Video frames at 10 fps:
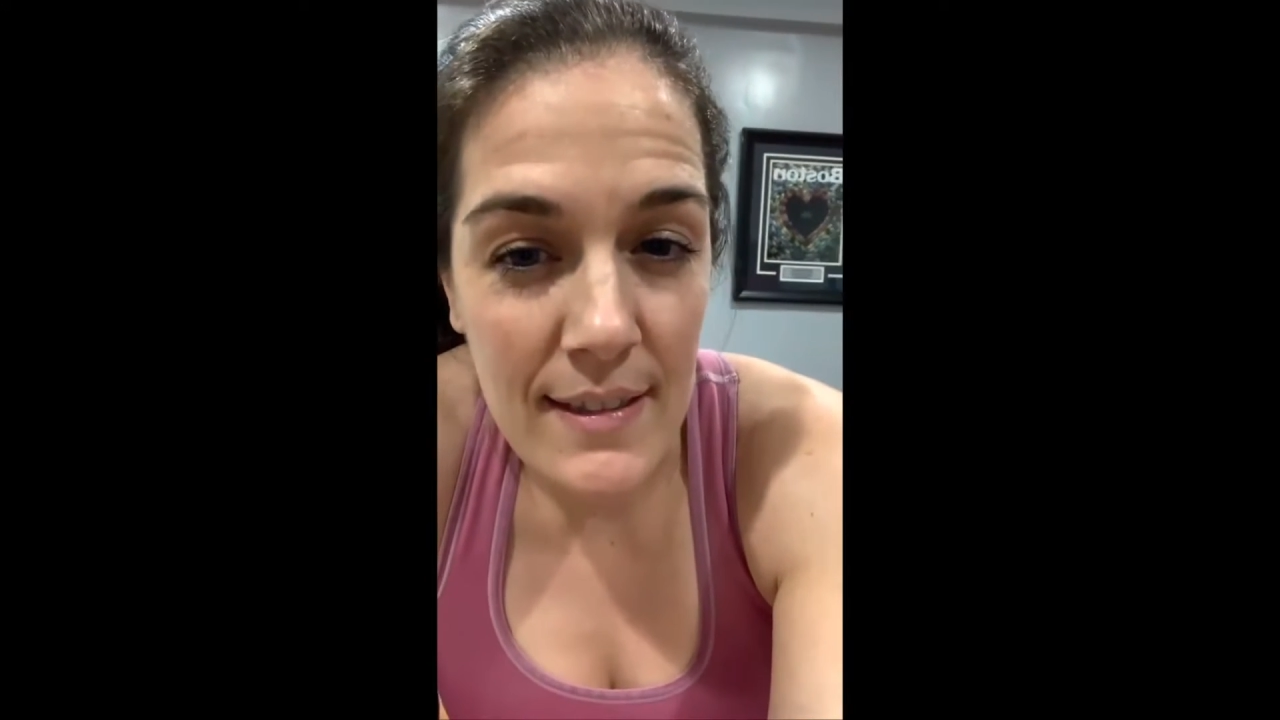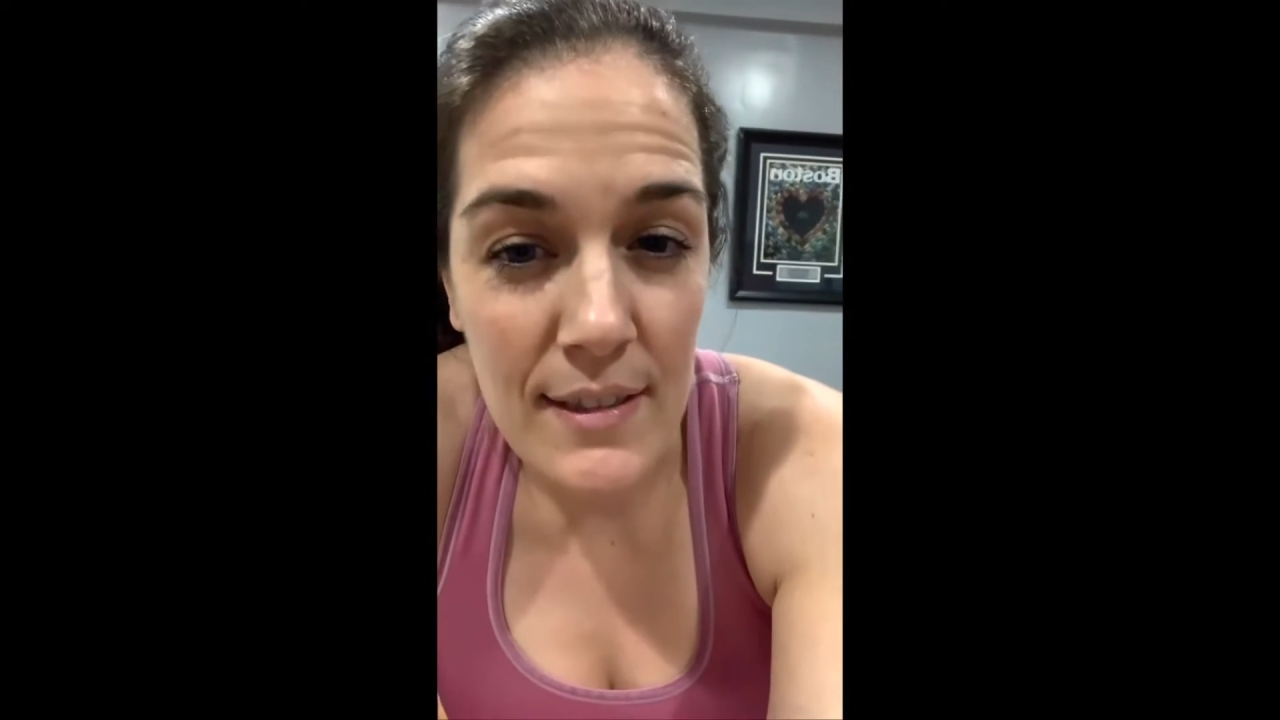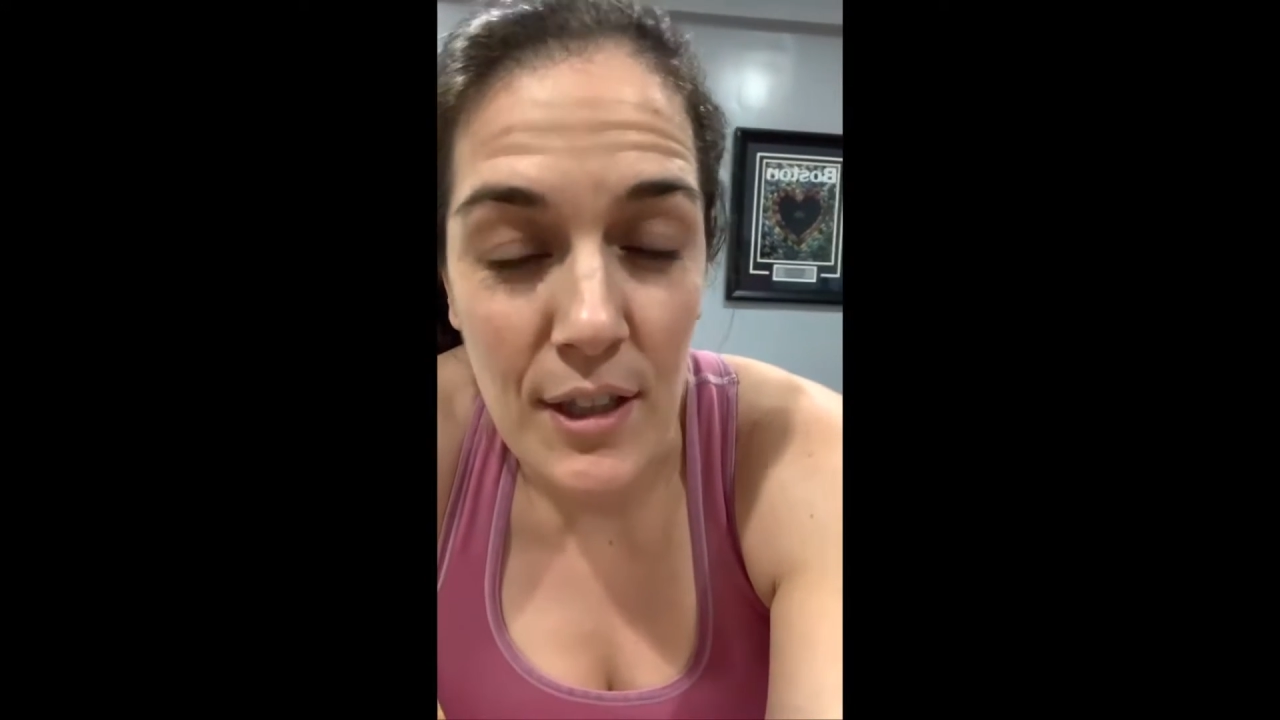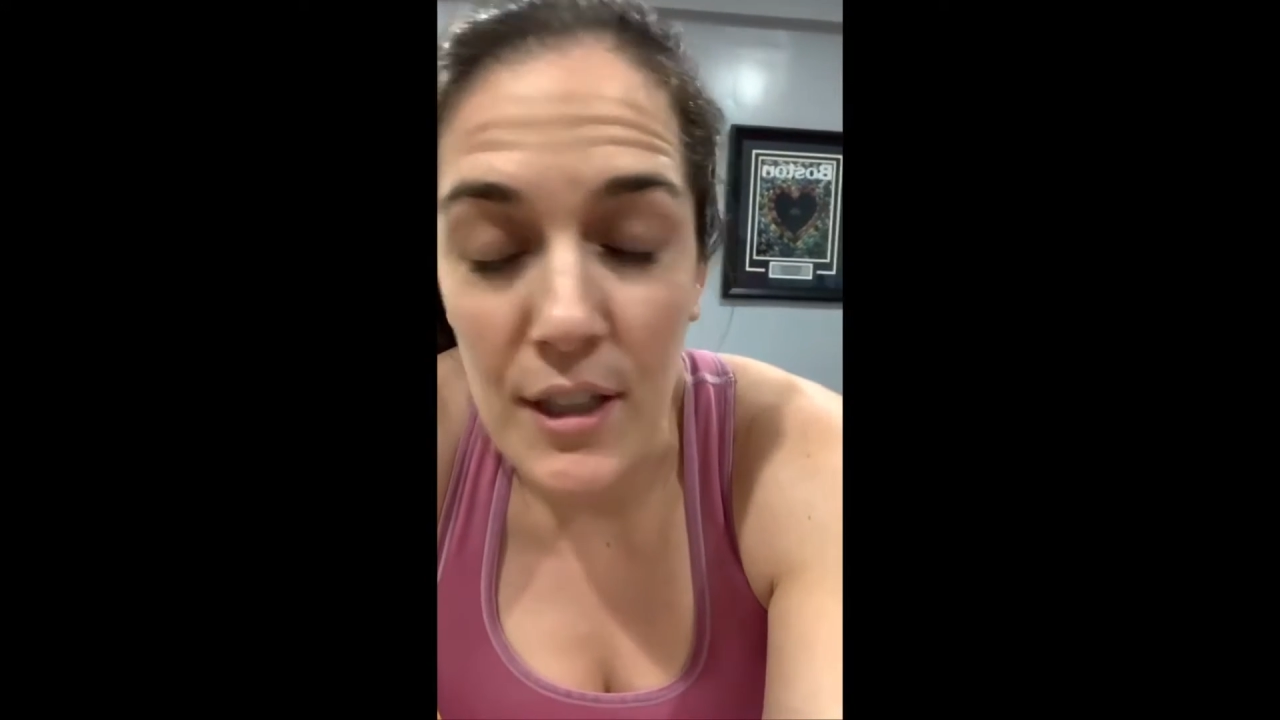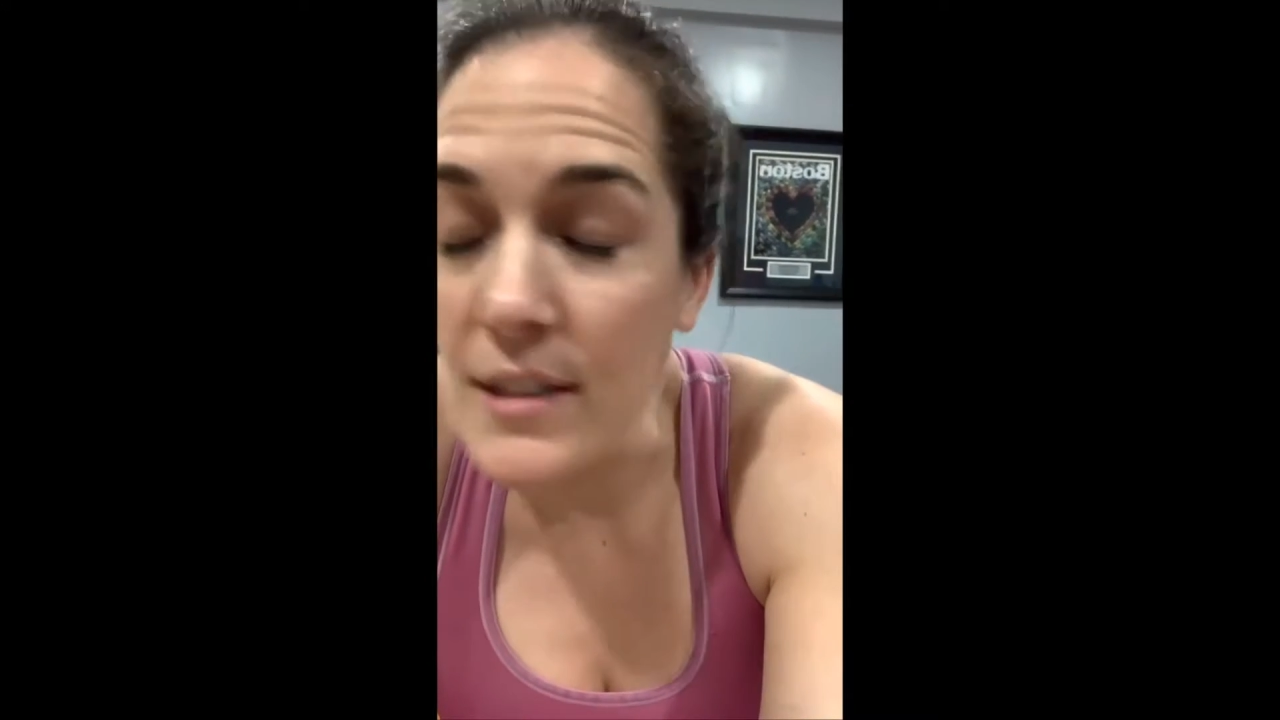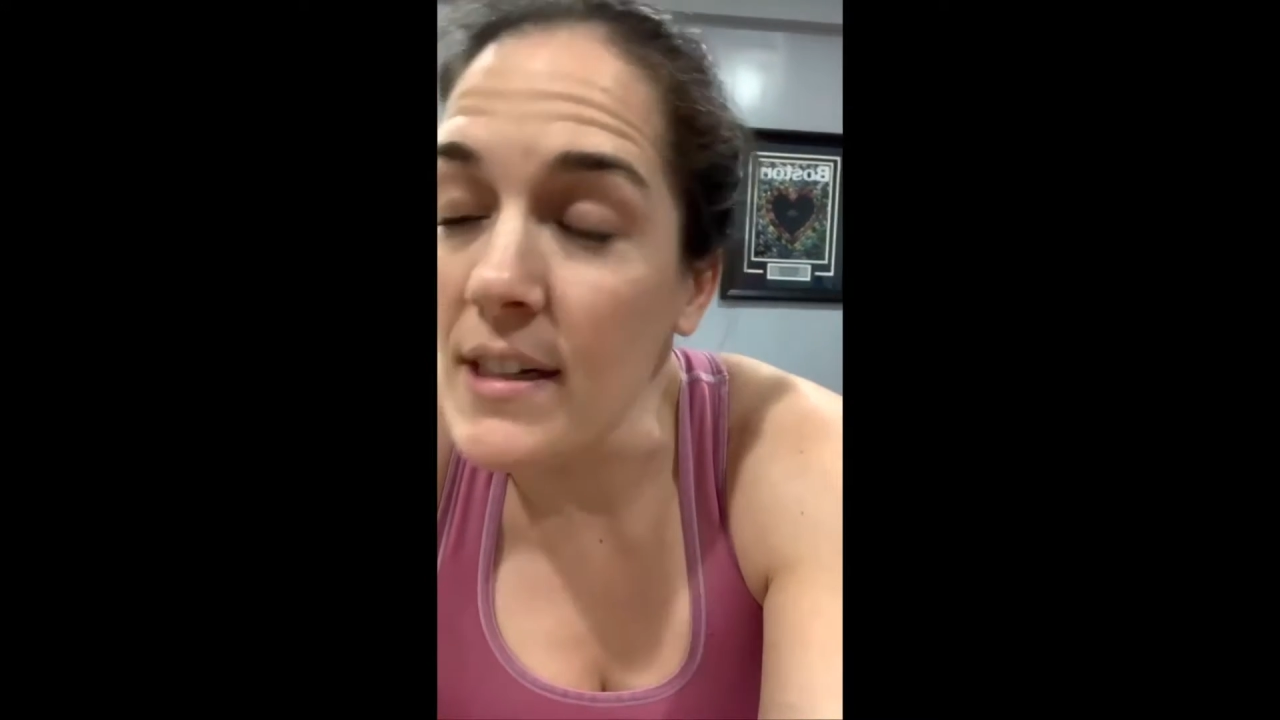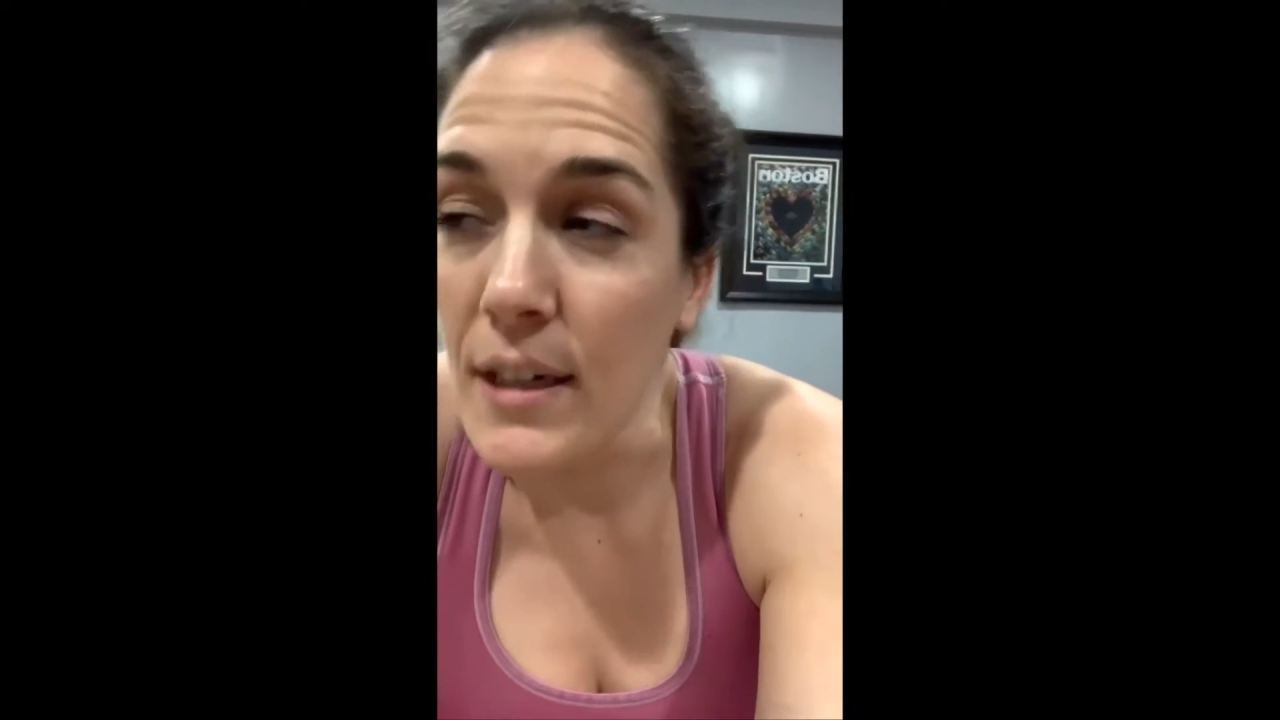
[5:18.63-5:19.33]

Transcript: gonna take a